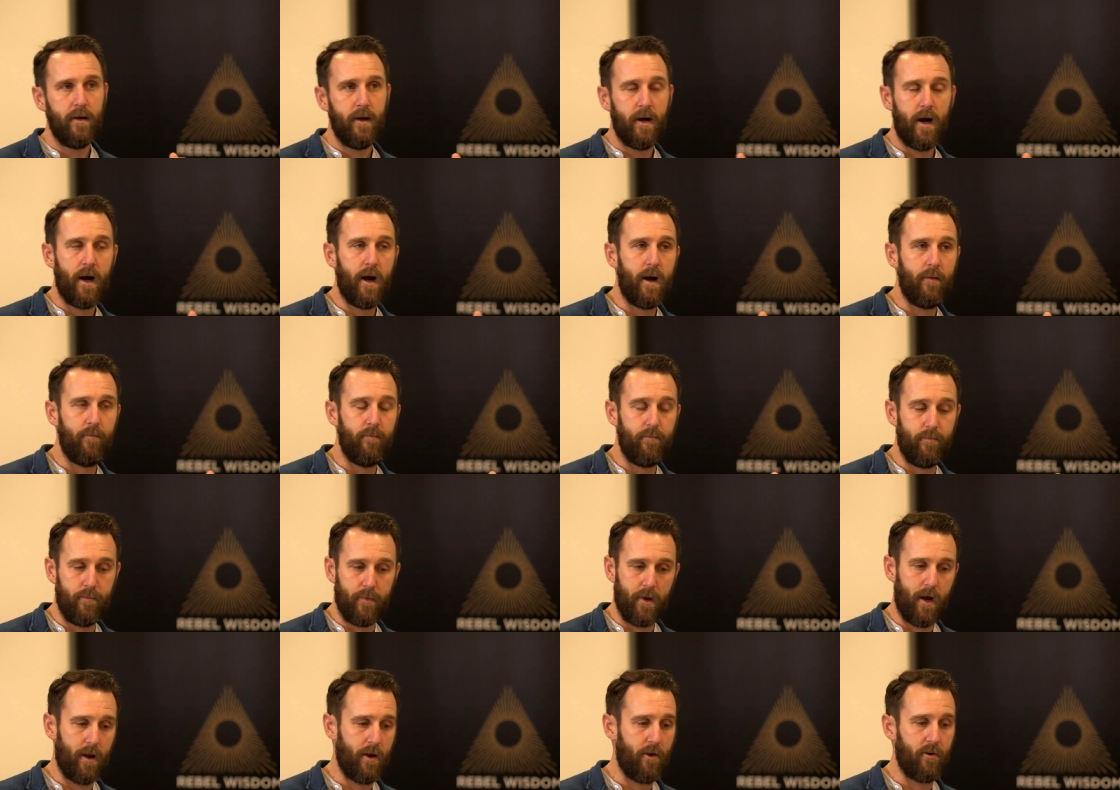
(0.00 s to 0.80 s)

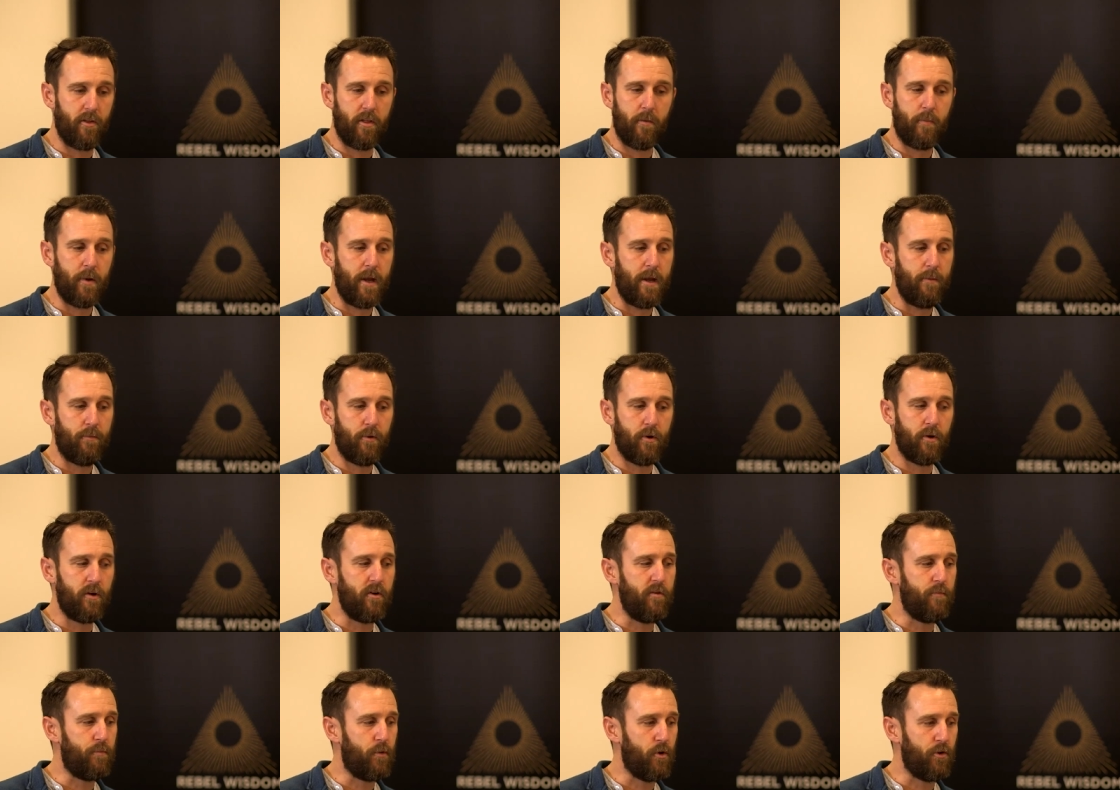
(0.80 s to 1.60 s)
Um, a lot of the people
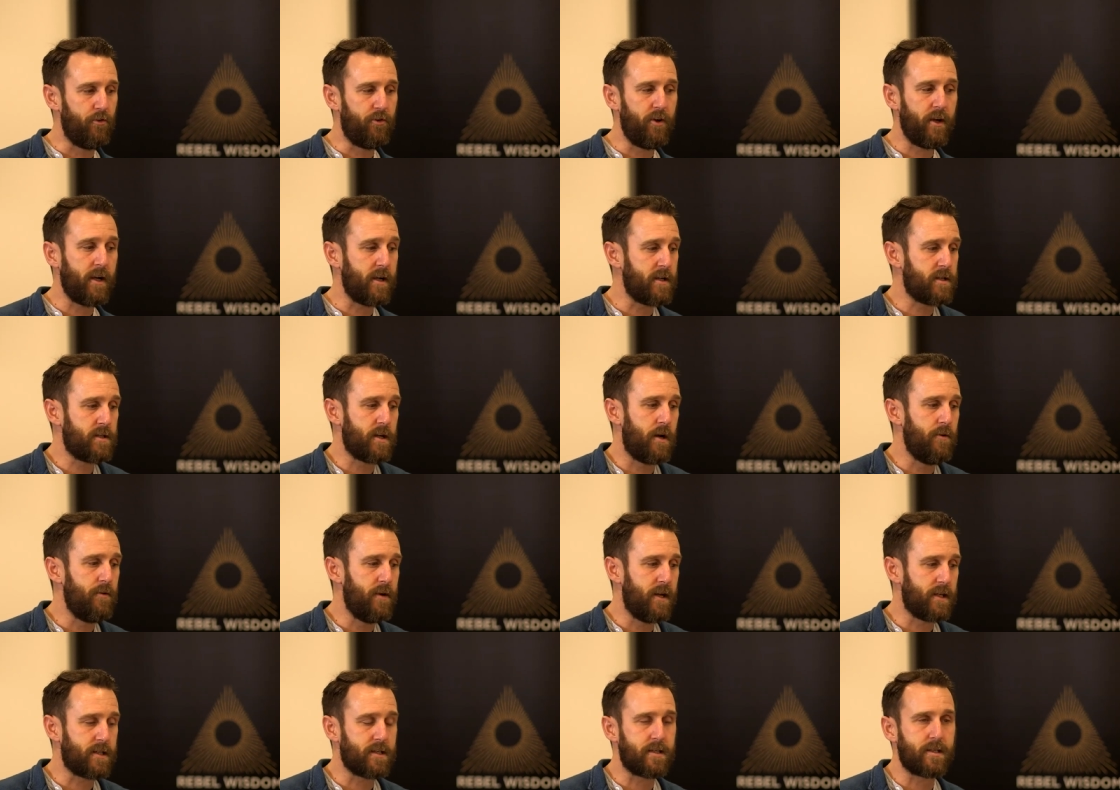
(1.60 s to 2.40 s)
who've bought tickets
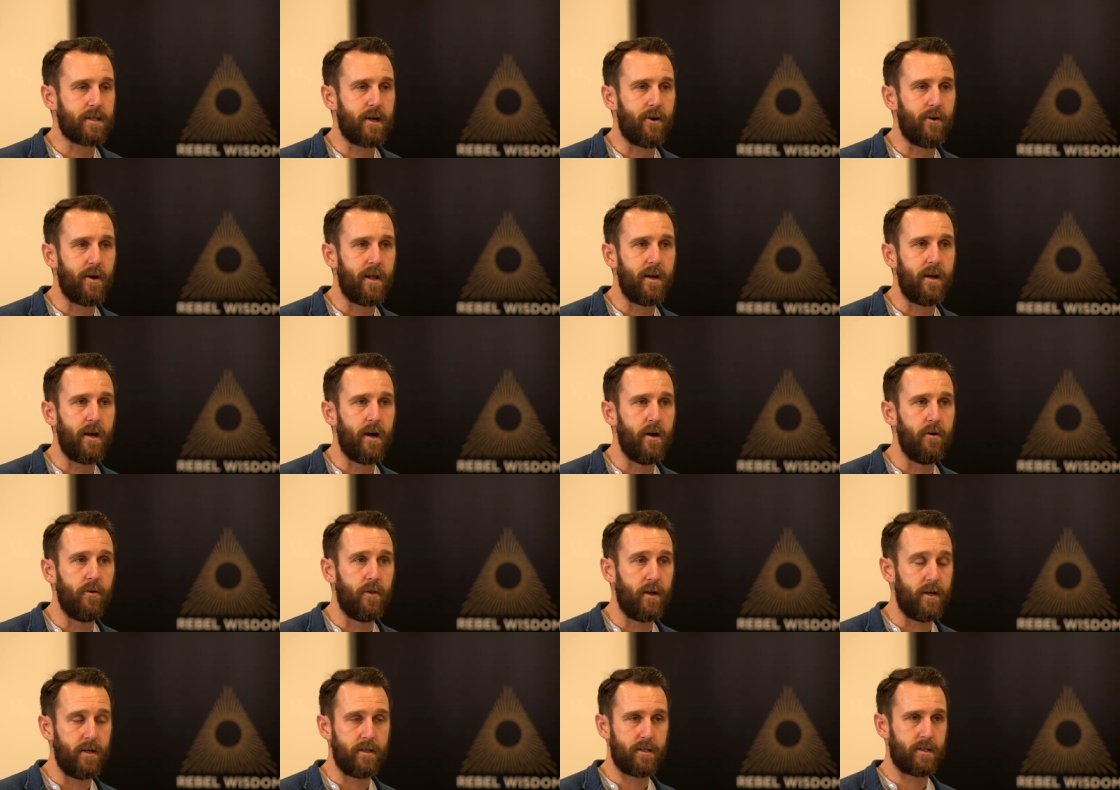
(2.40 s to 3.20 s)
don't necessarily know
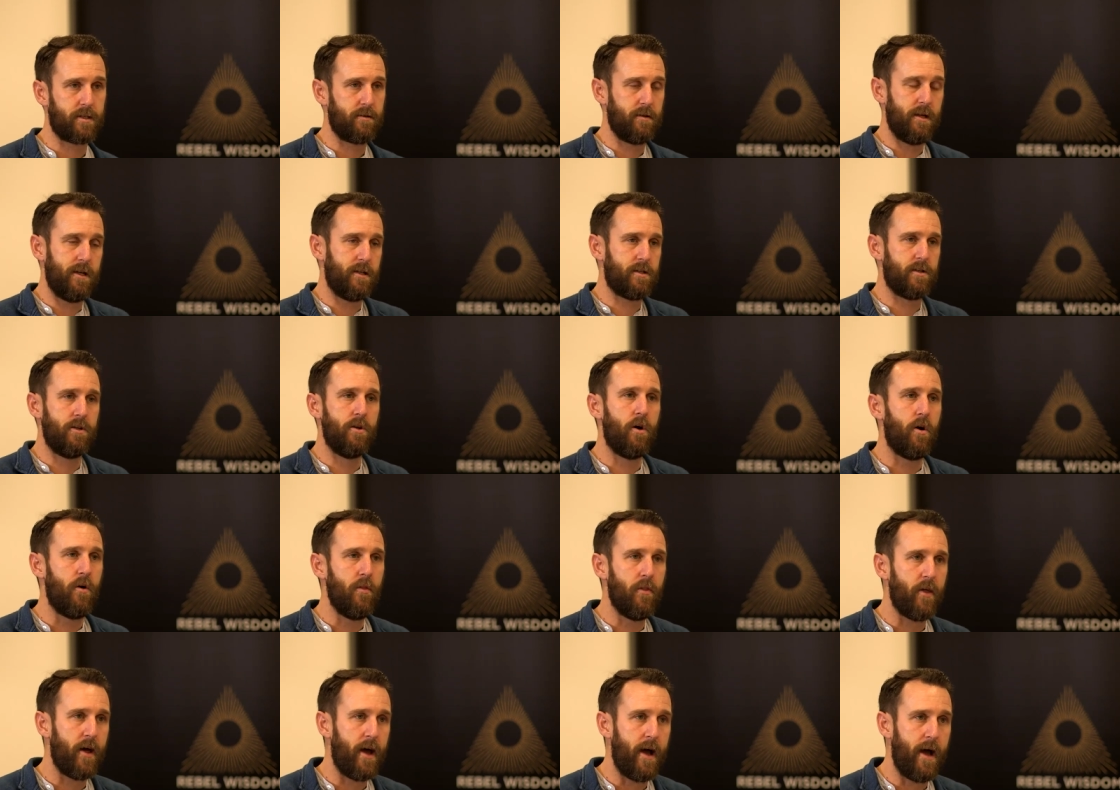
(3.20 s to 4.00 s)
that it's, it's
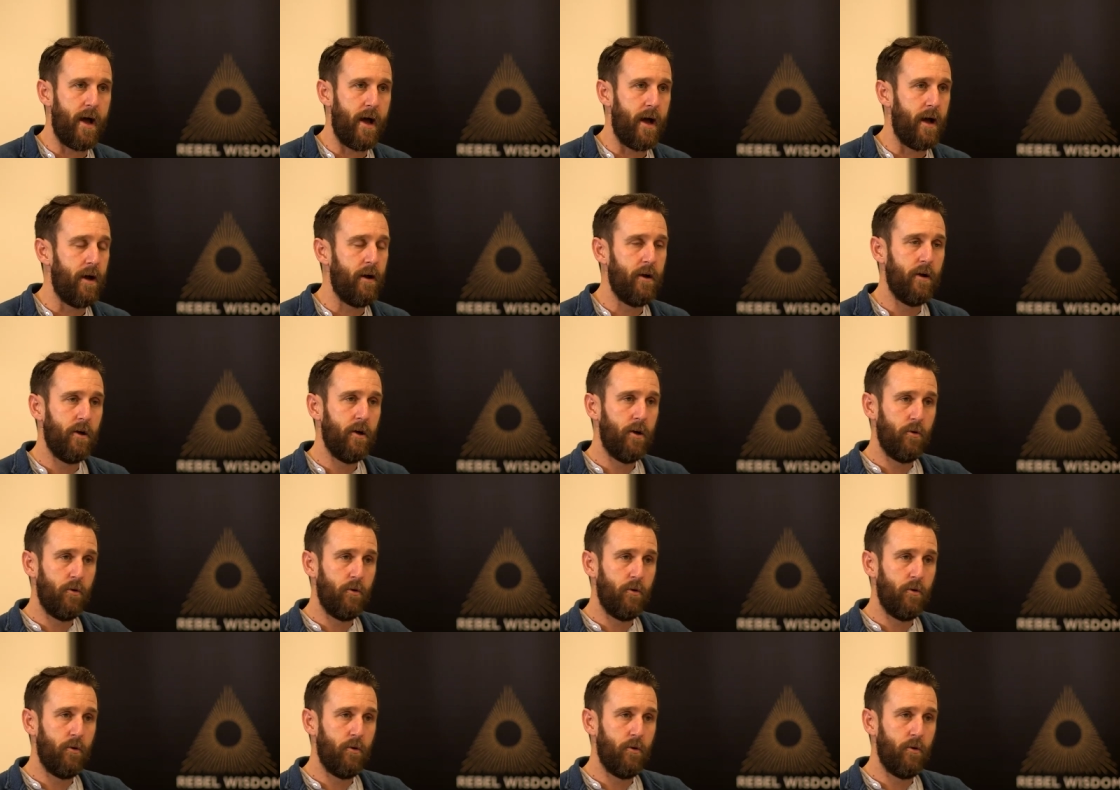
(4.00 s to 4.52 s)
not their